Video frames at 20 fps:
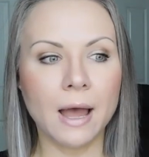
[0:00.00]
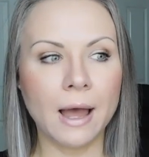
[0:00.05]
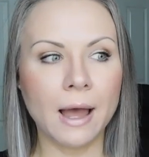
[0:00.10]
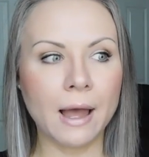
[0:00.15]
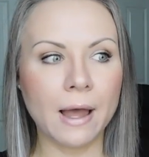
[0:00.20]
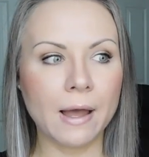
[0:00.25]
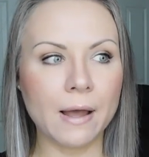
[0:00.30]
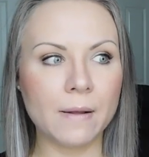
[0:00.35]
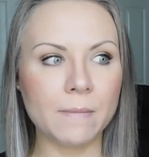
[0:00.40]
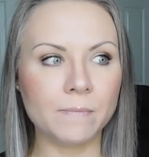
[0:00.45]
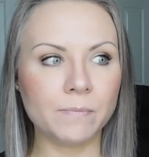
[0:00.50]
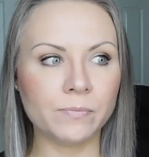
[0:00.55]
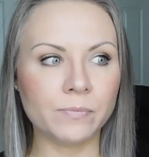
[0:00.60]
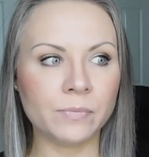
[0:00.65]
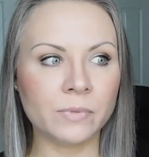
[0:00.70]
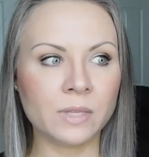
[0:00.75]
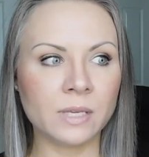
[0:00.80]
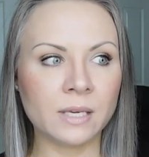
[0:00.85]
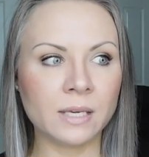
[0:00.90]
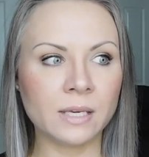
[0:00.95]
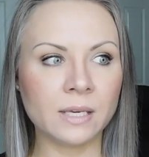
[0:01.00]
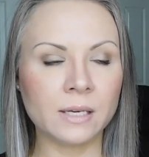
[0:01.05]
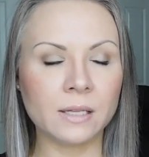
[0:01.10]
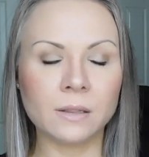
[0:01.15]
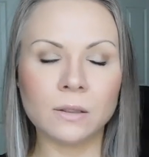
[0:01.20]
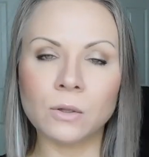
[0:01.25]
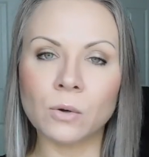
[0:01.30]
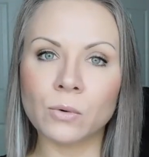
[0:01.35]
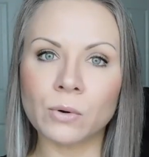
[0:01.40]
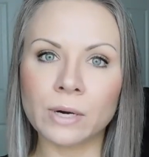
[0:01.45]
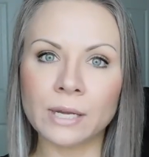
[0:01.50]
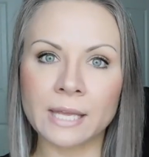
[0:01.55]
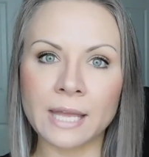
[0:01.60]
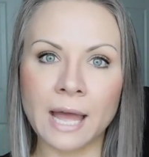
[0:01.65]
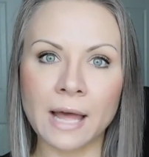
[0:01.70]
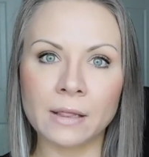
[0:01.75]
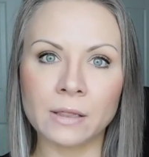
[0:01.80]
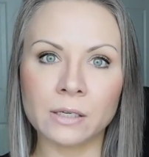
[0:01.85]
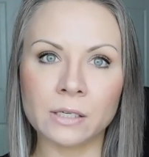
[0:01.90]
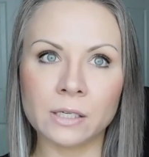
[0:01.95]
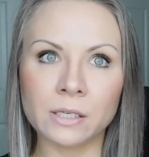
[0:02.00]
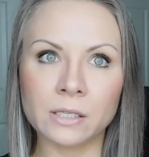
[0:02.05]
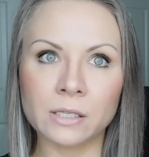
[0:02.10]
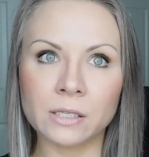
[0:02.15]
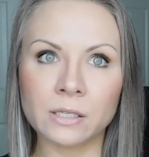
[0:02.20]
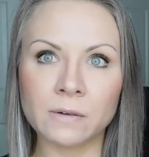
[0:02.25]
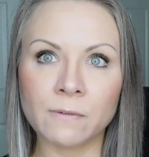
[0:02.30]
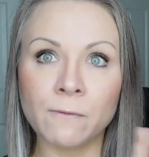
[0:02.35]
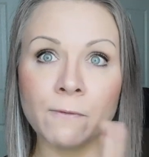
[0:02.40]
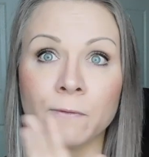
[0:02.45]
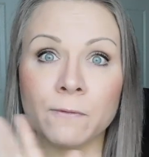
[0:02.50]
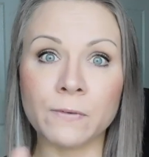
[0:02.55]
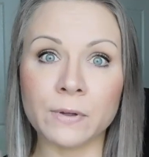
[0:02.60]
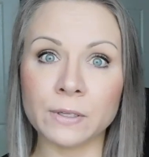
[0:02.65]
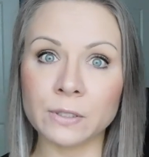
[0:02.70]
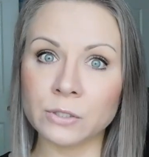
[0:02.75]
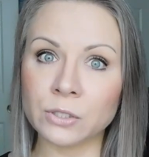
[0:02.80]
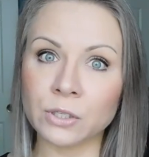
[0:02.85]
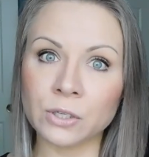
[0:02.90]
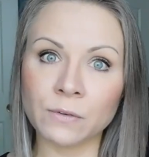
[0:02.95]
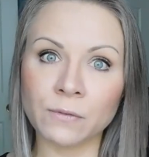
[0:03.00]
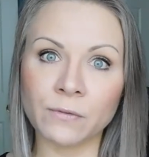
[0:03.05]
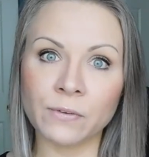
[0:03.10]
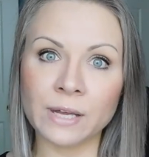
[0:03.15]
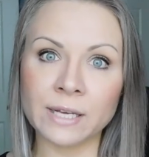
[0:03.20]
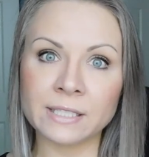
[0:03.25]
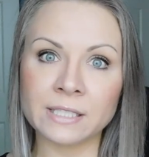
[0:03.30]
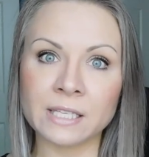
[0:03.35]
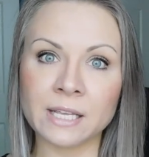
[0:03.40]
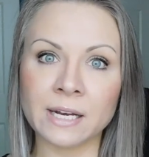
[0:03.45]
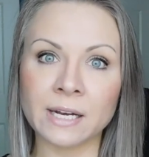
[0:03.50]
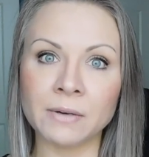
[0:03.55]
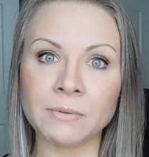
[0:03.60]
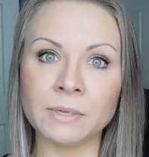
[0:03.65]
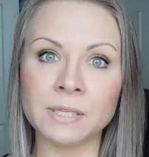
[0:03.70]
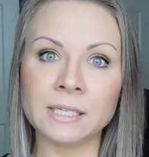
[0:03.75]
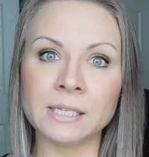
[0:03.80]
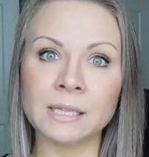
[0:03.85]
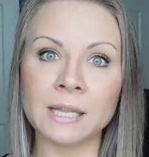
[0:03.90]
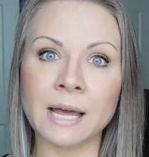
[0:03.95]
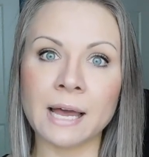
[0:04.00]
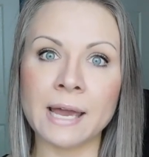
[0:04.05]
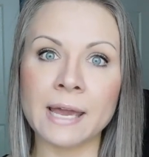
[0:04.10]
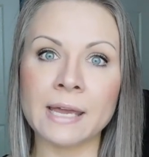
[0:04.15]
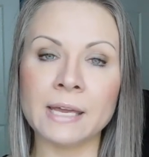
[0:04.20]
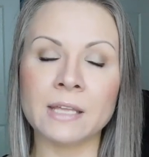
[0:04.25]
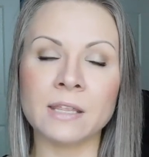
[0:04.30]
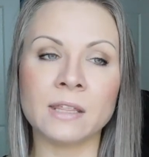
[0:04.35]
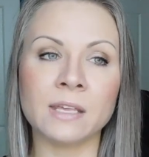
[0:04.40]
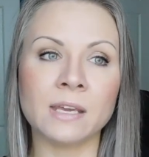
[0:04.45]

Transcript: um, the Laura Geller filter fix that I really like,